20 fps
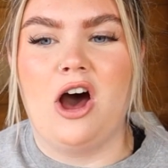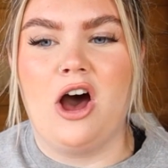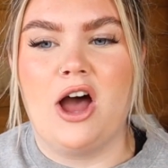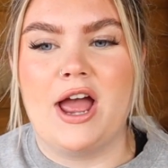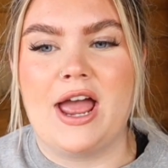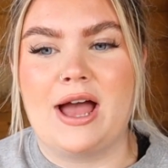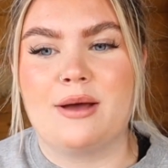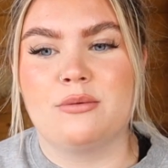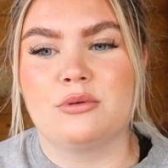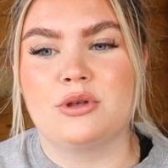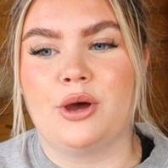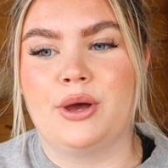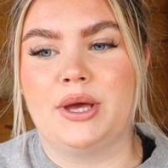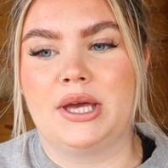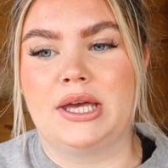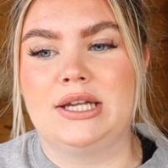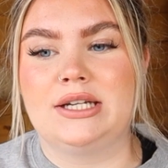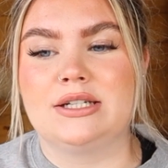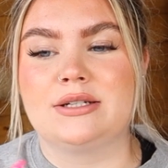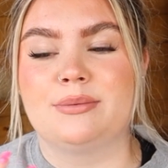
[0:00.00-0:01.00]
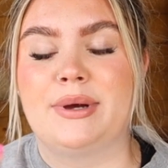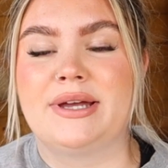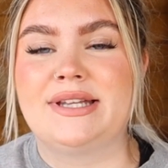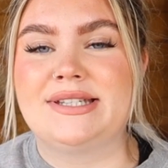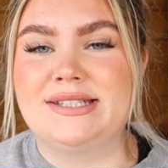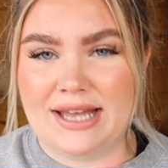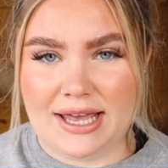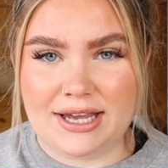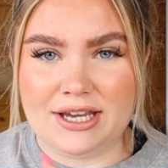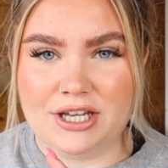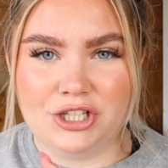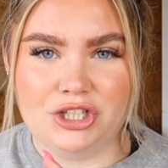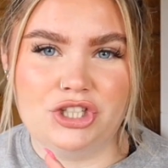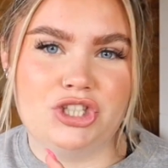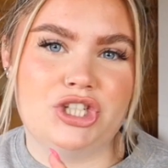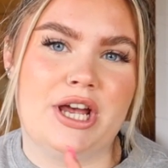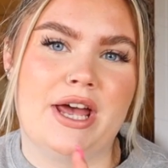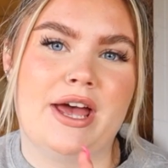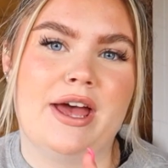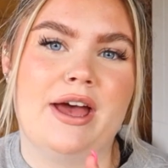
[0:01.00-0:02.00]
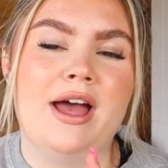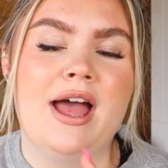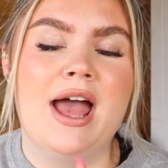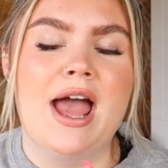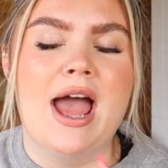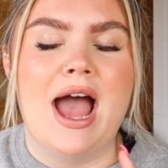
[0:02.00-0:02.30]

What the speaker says: I am going into my second year